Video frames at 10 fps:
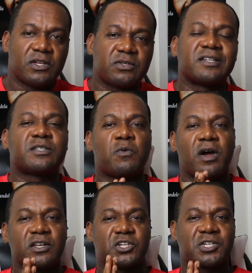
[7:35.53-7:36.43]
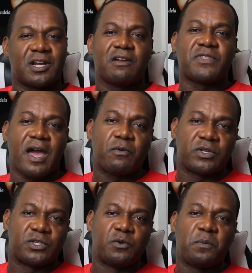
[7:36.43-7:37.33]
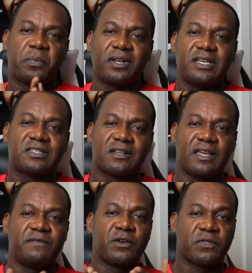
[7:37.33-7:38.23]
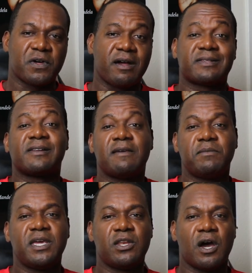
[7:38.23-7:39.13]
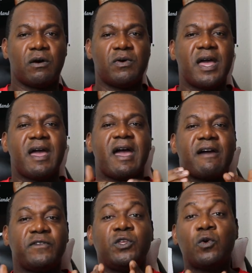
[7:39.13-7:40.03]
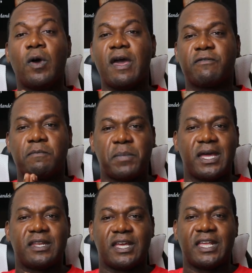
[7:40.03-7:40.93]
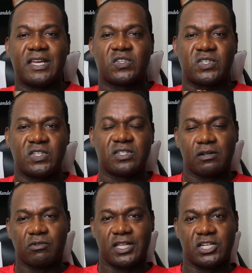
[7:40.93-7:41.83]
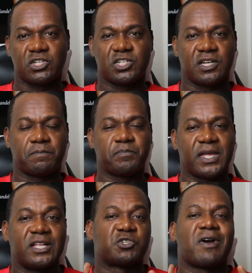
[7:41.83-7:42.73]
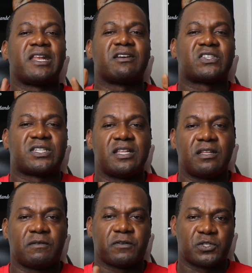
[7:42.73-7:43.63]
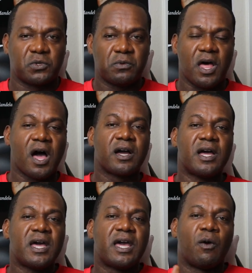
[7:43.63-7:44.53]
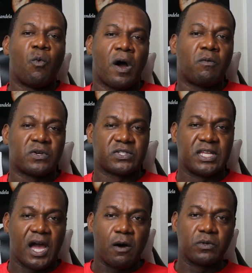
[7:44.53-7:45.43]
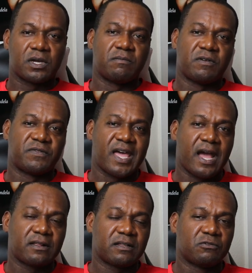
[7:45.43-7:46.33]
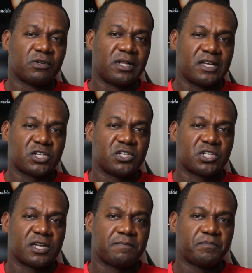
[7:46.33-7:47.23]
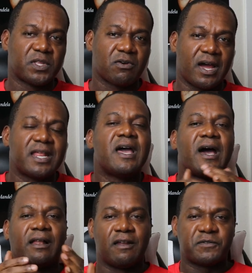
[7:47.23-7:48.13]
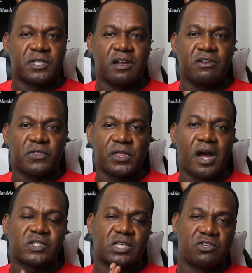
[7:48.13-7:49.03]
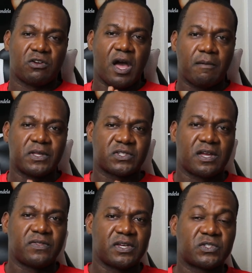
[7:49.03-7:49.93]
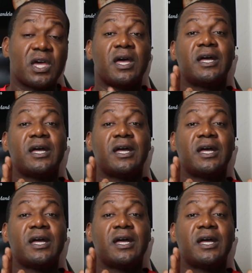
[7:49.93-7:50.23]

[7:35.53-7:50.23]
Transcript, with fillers: So I just wanted to share that with you. Please leave your thoughts. Let me know. Have you ever been in a seasonal relationship and tried to extend it for too long? And what was the outcome of that relationship? Right? I love to hear your thoughts and your comments on this.